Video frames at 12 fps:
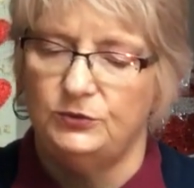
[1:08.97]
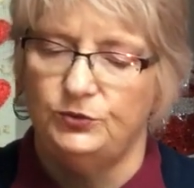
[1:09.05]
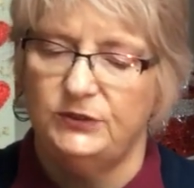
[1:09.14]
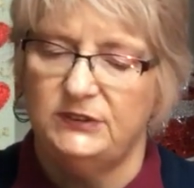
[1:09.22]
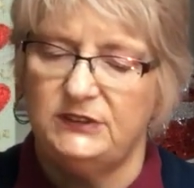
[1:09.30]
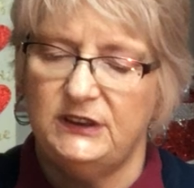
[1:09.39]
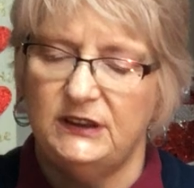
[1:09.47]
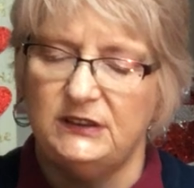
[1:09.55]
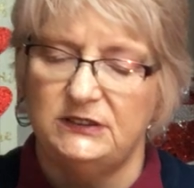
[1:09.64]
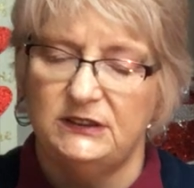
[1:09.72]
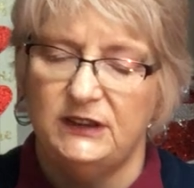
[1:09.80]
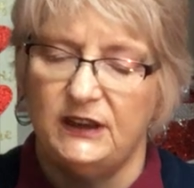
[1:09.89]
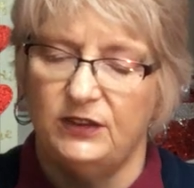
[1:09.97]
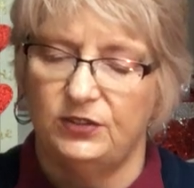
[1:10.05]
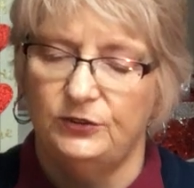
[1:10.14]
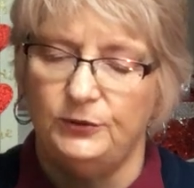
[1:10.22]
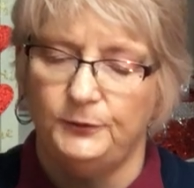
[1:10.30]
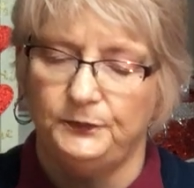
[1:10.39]
twisting it
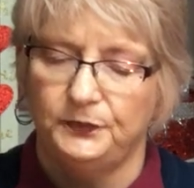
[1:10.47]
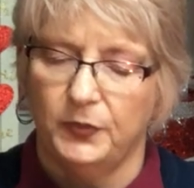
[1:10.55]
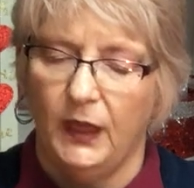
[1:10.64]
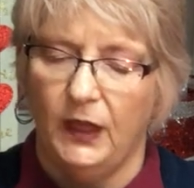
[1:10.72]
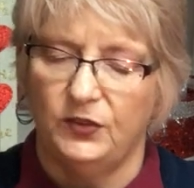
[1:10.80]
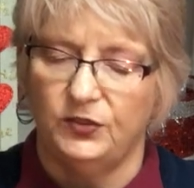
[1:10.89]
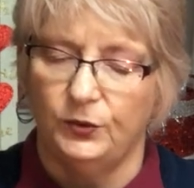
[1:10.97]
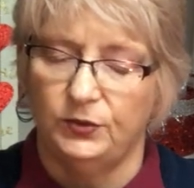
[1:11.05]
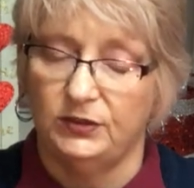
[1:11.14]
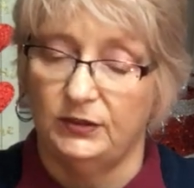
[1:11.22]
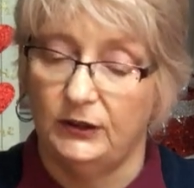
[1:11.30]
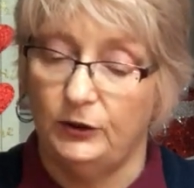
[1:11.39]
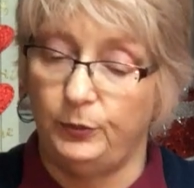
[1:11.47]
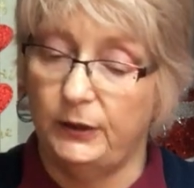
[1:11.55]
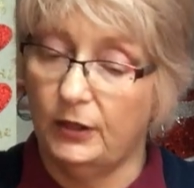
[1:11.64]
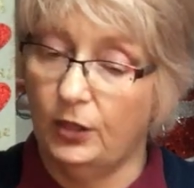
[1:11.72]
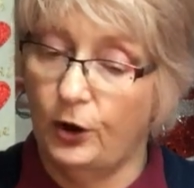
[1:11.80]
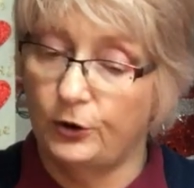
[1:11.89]
together so it's a little
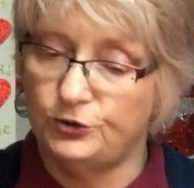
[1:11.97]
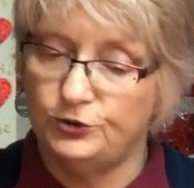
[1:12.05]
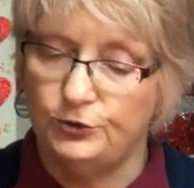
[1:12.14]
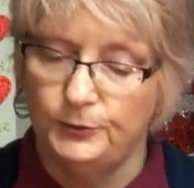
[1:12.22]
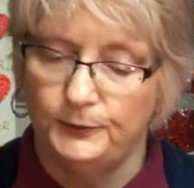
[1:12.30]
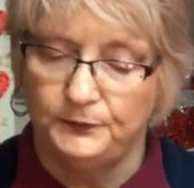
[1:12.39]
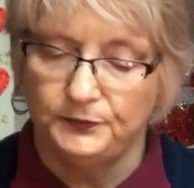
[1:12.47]
bit larger,